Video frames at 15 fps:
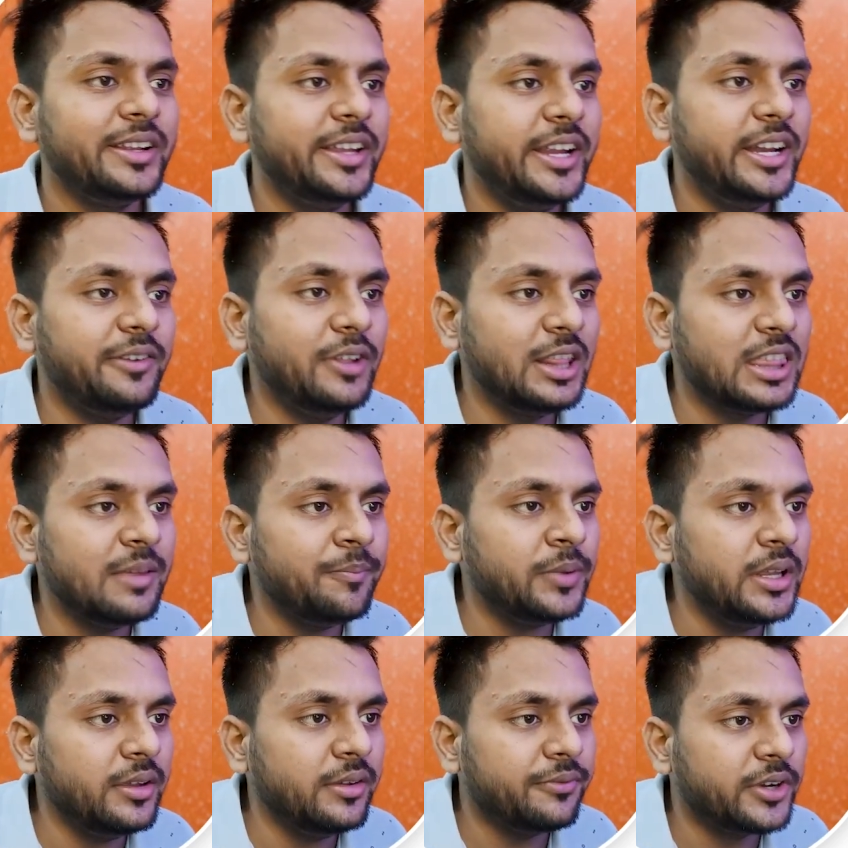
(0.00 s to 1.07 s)
It will
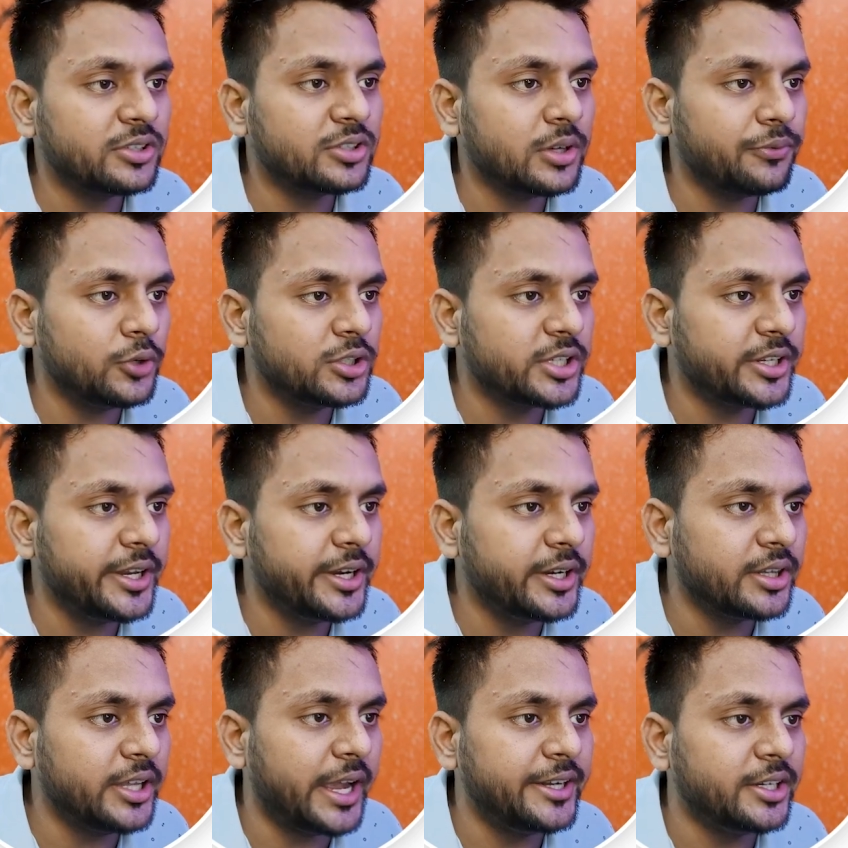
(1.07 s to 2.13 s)
simply first of all
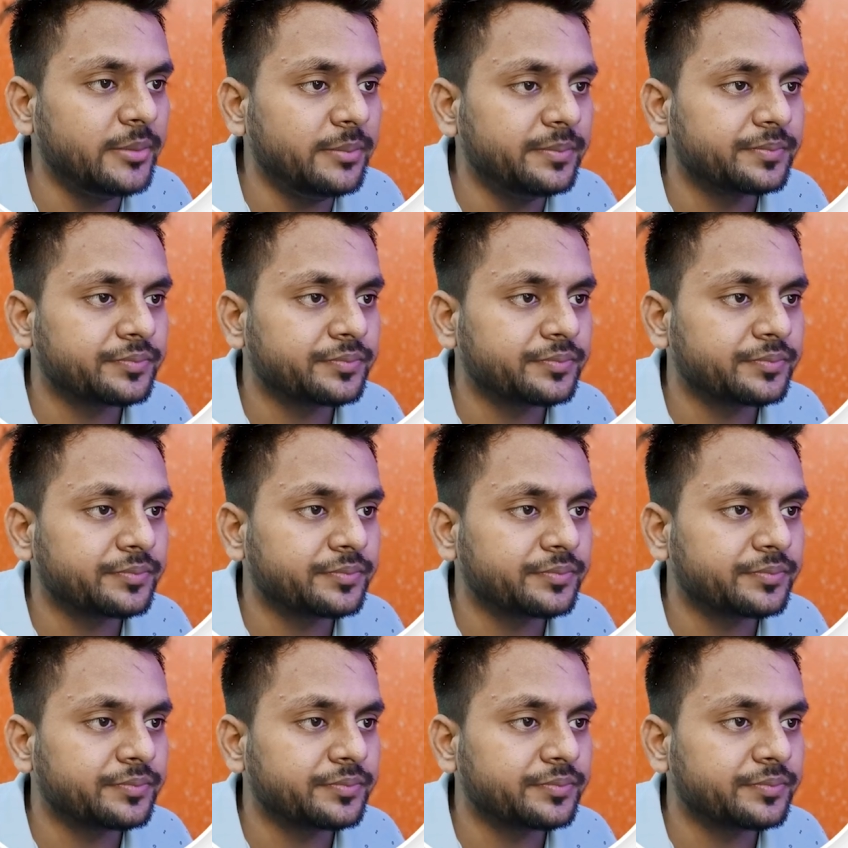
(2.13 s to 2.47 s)
generate the item.